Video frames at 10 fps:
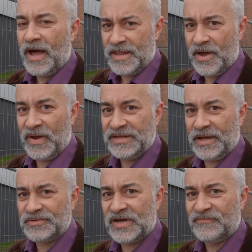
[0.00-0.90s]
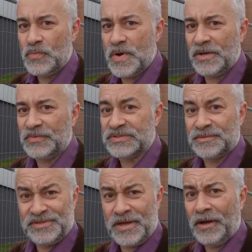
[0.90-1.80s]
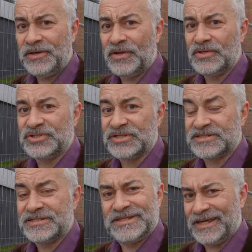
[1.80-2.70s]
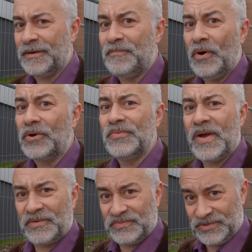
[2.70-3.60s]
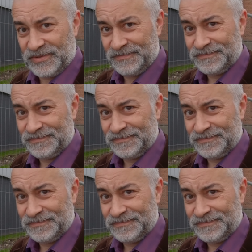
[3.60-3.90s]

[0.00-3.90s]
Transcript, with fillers: And I went down to have a word with some of the archaeologists and take a poke around.